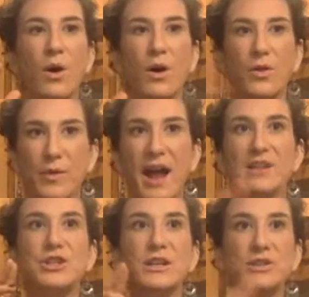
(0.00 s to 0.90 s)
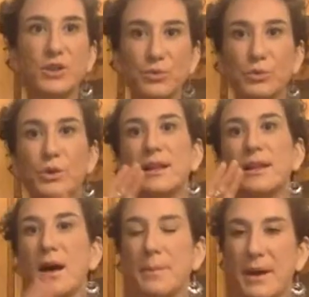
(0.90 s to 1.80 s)
all the radishes,
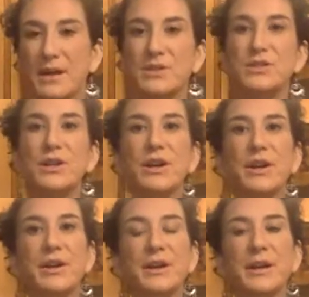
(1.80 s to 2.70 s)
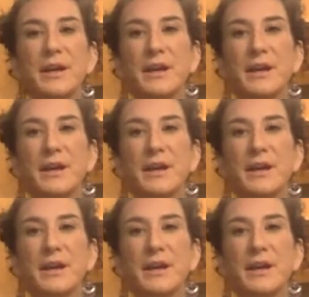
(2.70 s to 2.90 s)
arugula, mustard.